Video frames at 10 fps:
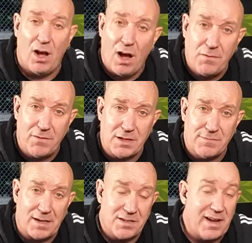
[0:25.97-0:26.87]
half of these
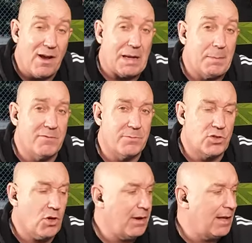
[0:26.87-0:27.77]
things are now coming from
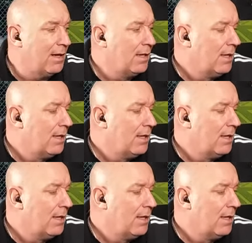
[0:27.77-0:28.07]
China.